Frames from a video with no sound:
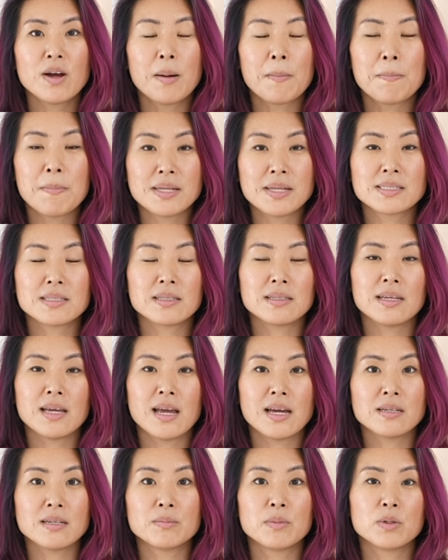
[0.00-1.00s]
mentally
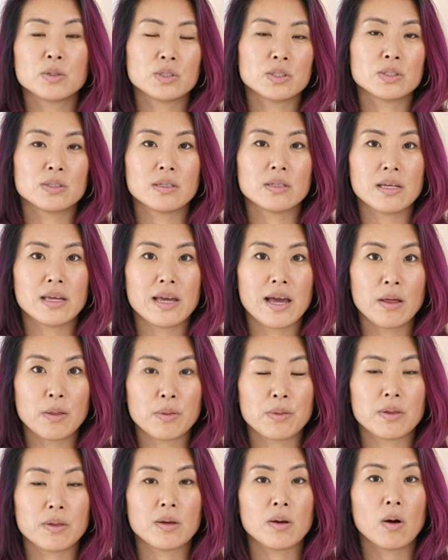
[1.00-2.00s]
and emotionally
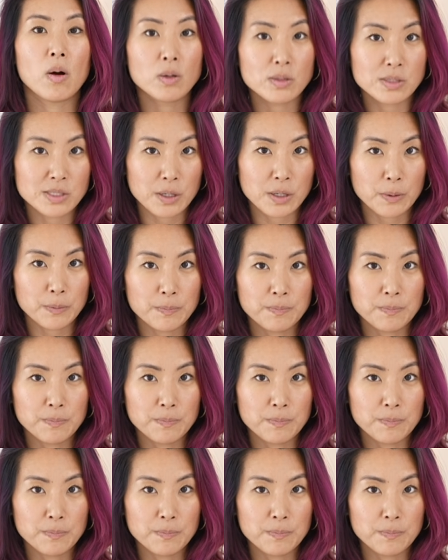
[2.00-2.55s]
healthy also.